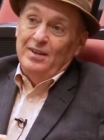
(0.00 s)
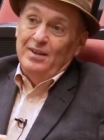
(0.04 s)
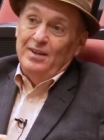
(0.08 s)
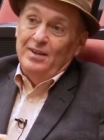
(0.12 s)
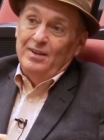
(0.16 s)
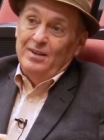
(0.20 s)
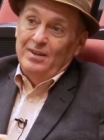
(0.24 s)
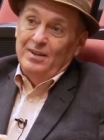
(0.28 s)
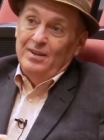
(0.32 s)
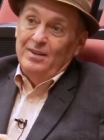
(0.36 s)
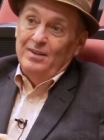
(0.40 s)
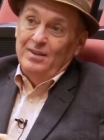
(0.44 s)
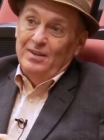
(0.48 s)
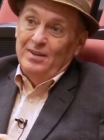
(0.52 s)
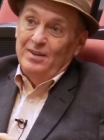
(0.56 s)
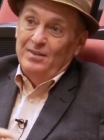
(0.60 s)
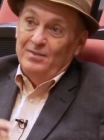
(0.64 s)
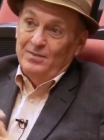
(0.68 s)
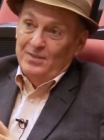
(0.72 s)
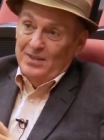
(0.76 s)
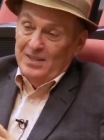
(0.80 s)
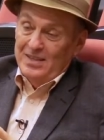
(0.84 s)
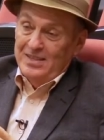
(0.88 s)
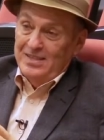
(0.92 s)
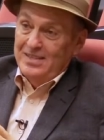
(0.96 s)

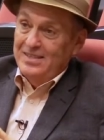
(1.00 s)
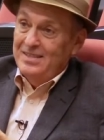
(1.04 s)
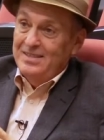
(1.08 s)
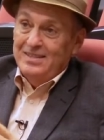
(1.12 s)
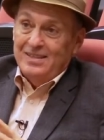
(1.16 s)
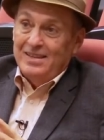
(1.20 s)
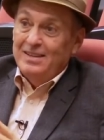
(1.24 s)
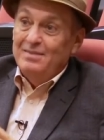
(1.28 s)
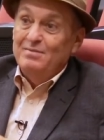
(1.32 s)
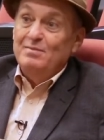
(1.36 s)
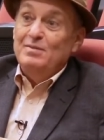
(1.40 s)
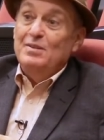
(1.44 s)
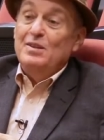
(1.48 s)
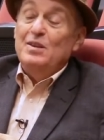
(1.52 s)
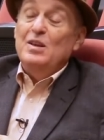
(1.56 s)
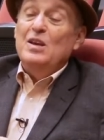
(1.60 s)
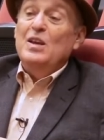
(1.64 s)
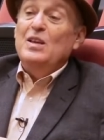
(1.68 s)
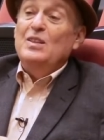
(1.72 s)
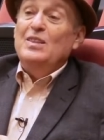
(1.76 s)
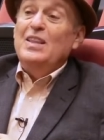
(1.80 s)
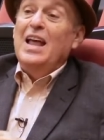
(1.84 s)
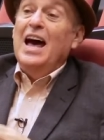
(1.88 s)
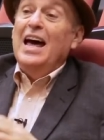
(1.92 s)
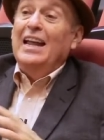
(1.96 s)
of, this
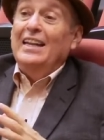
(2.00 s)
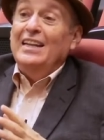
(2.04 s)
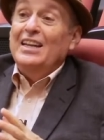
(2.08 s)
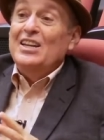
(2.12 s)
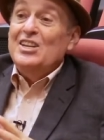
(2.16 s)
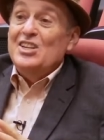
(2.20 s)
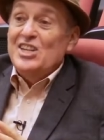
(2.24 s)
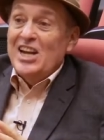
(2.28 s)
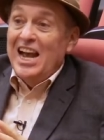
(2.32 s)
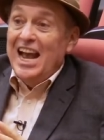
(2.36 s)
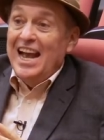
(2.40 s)
knowledge